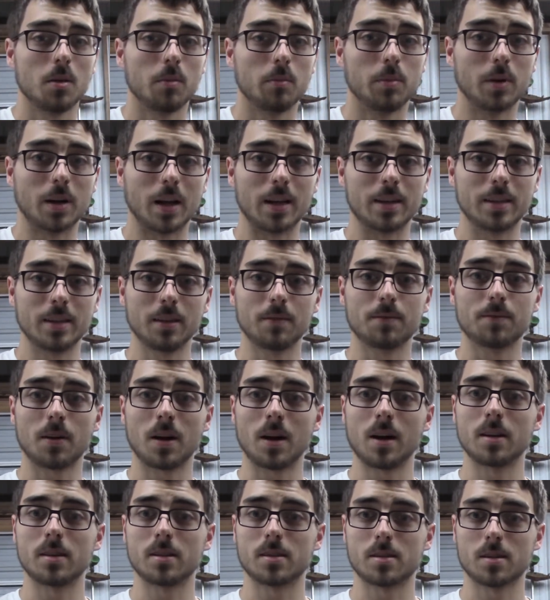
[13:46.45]
but I did
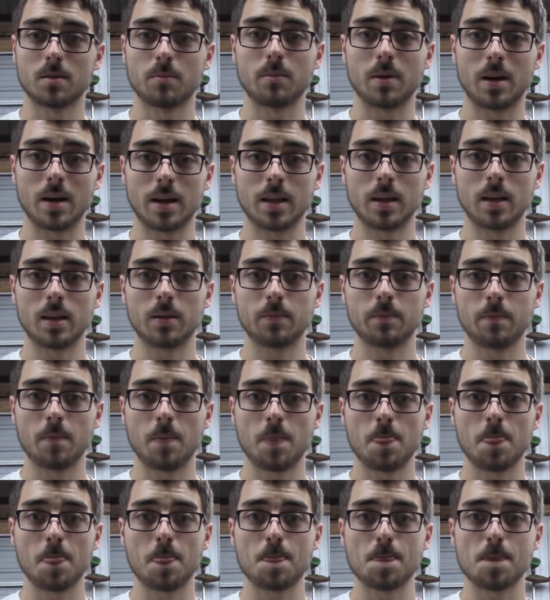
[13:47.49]
find somebody
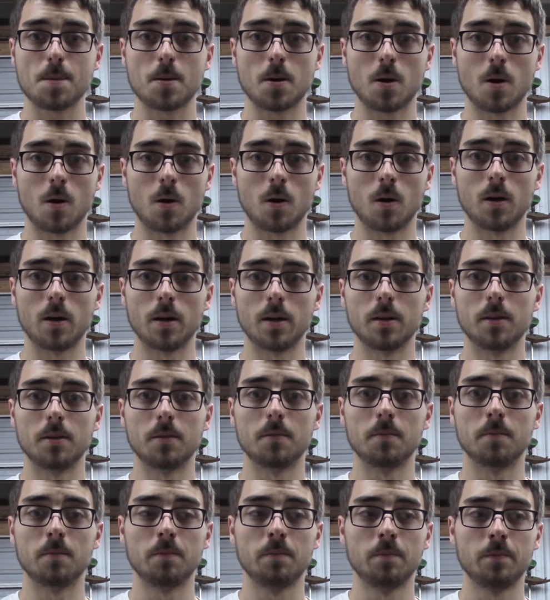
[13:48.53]

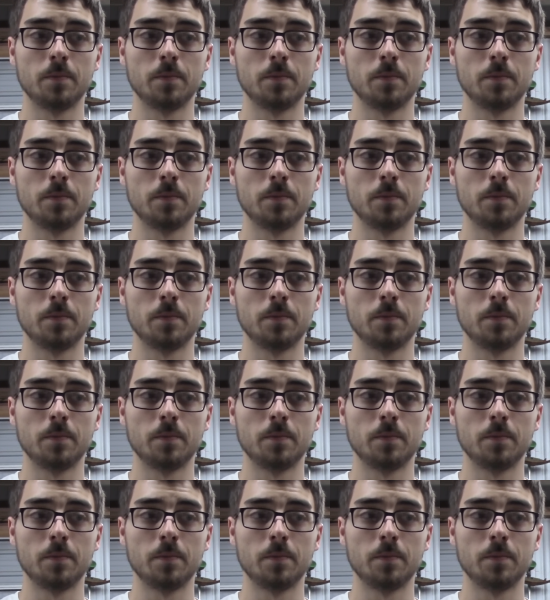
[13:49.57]
on